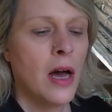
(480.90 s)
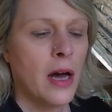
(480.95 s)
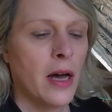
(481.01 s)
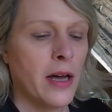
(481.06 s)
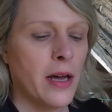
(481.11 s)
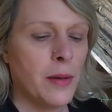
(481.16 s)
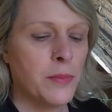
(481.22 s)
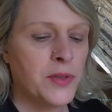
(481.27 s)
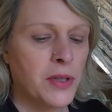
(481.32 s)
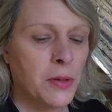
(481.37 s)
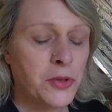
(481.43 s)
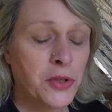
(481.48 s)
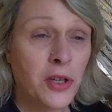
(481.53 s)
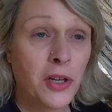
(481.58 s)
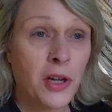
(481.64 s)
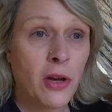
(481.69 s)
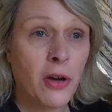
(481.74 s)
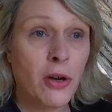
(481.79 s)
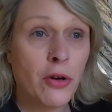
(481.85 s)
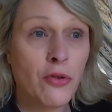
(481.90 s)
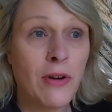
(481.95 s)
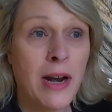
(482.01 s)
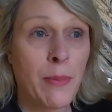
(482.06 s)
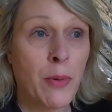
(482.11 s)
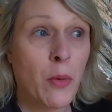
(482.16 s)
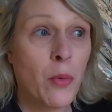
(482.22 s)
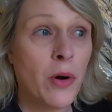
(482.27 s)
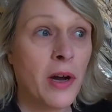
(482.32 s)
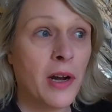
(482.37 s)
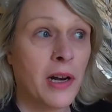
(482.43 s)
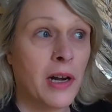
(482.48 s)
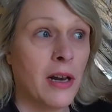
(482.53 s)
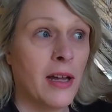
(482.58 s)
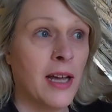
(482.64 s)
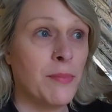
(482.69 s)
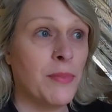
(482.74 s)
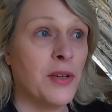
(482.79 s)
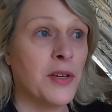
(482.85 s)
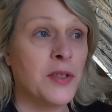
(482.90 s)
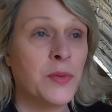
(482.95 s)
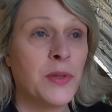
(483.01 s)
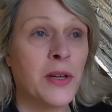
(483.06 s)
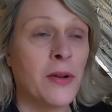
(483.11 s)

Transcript: So I'm just going to go and grab a work light because